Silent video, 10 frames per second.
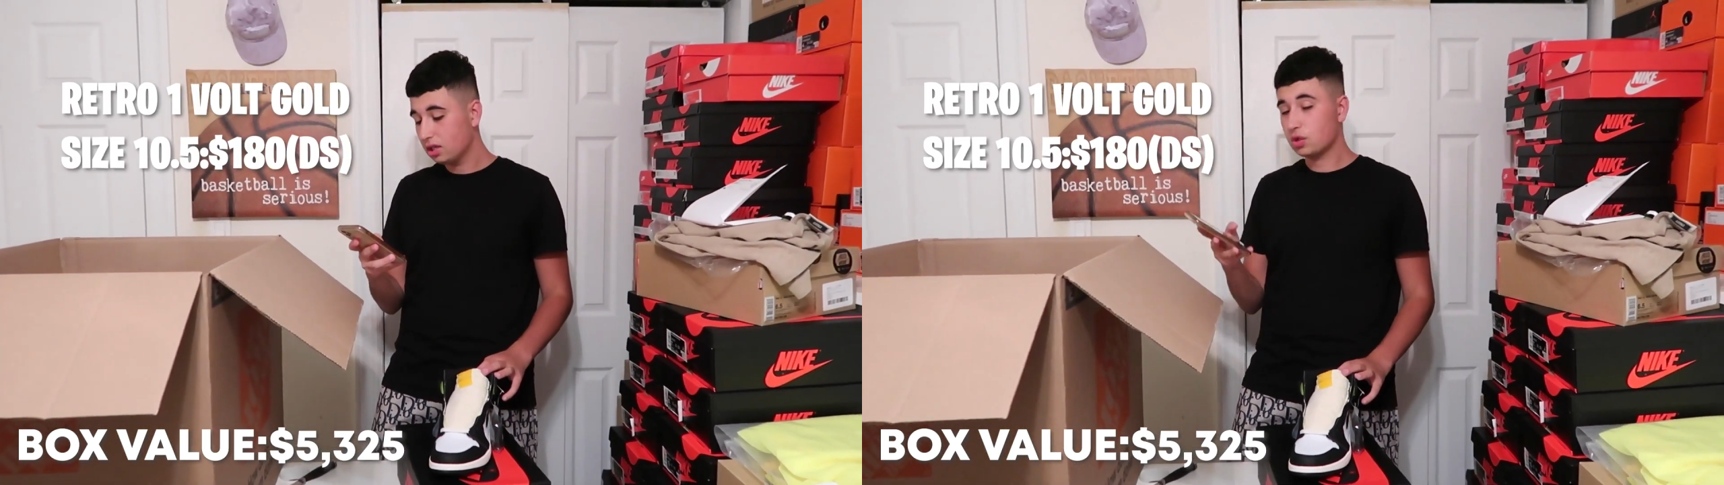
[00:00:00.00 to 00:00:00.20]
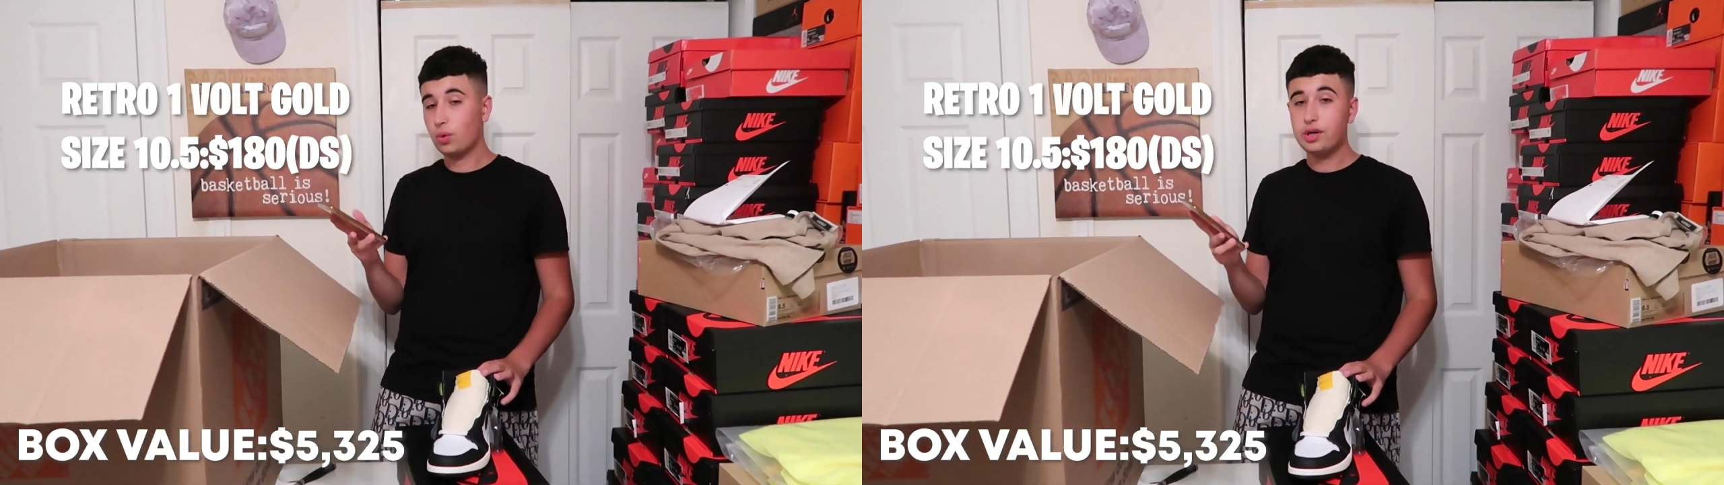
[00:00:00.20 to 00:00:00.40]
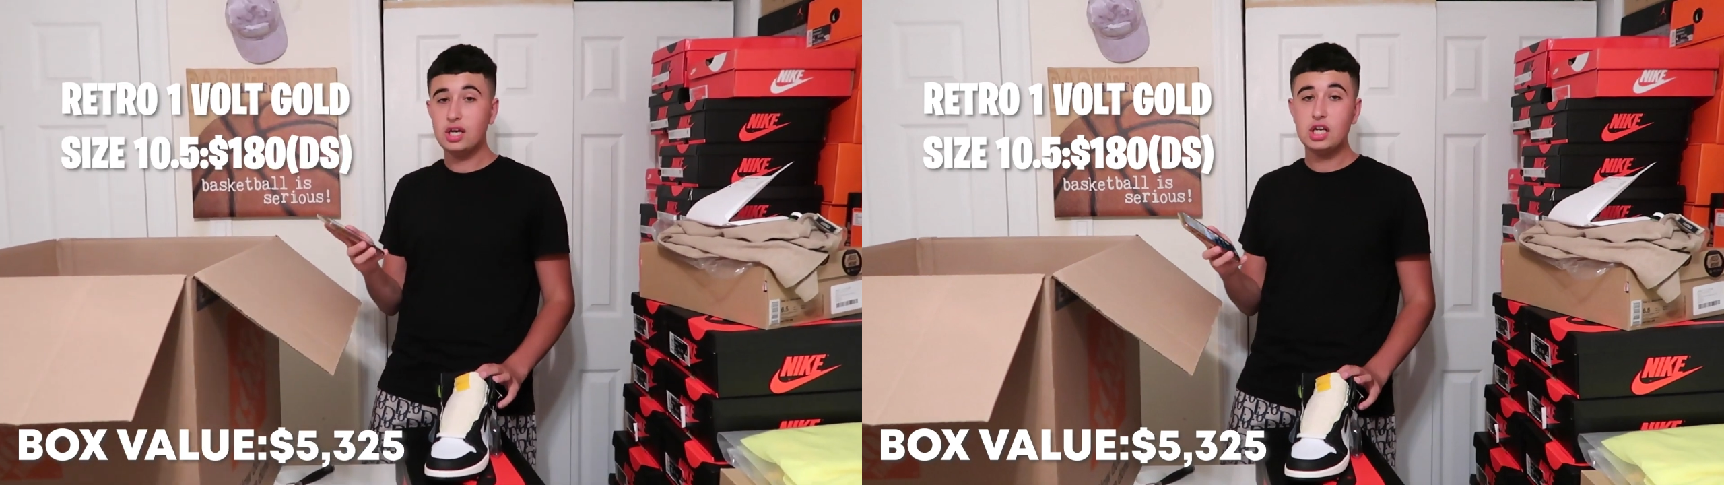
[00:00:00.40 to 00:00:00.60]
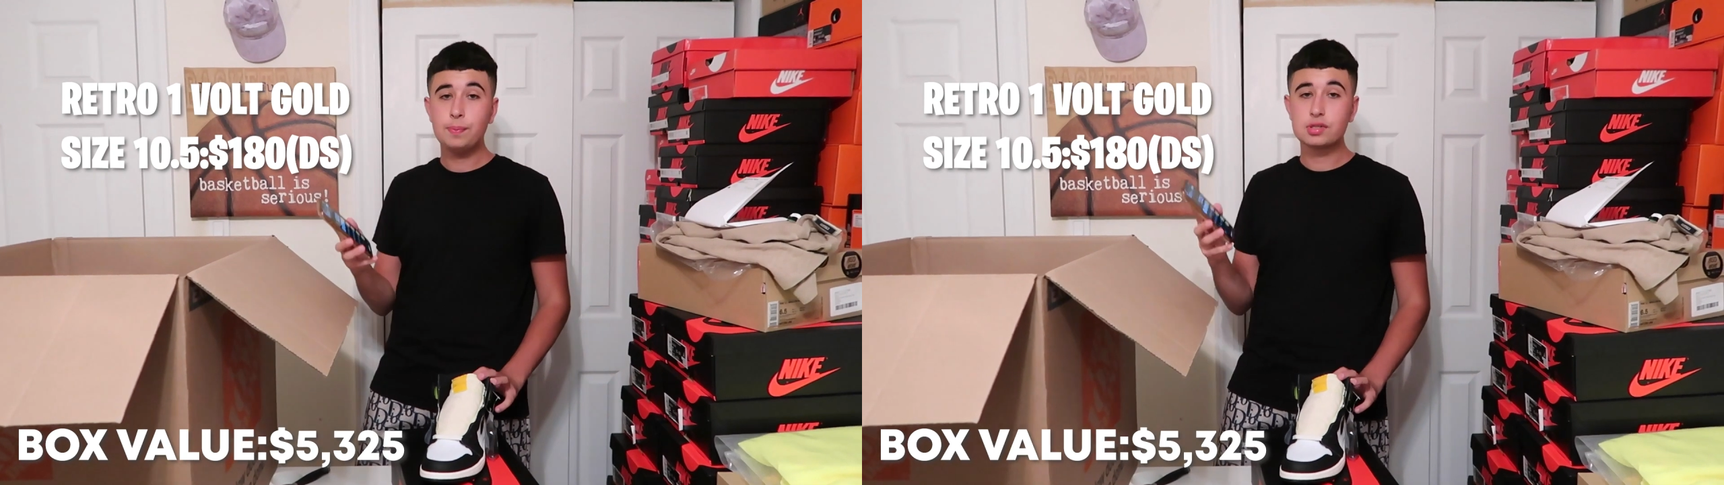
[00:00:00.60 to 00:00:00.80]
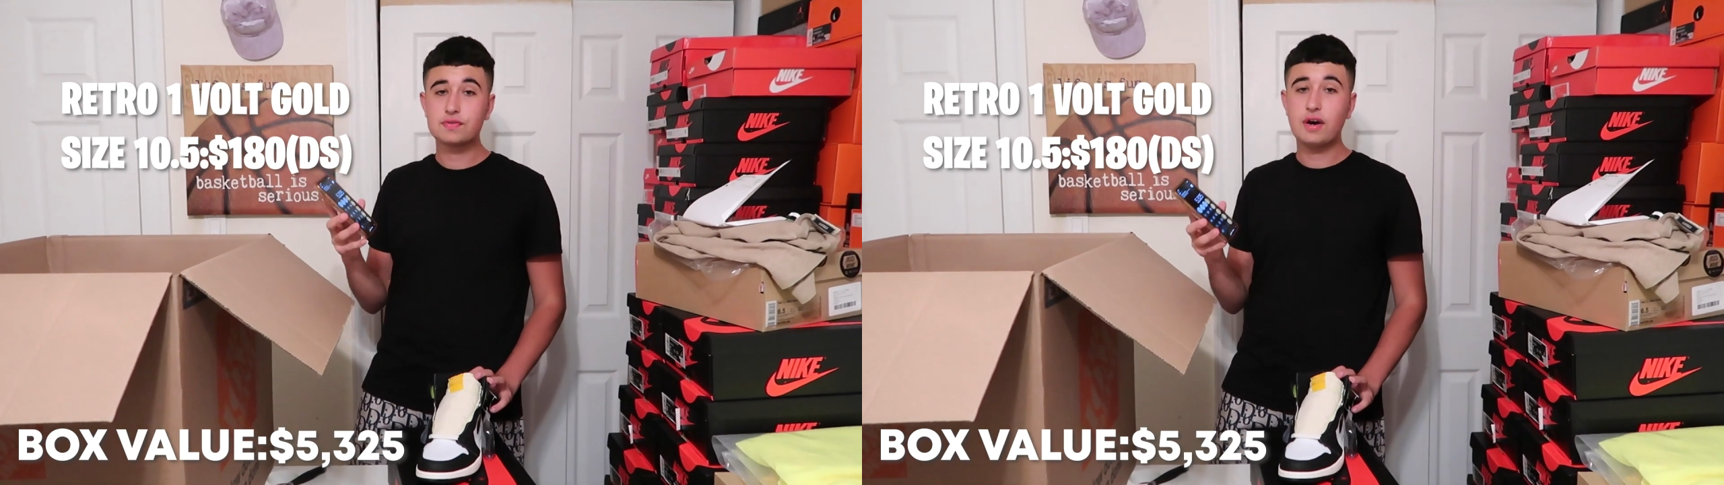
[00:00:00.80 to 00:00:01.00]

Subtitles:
So 180 plus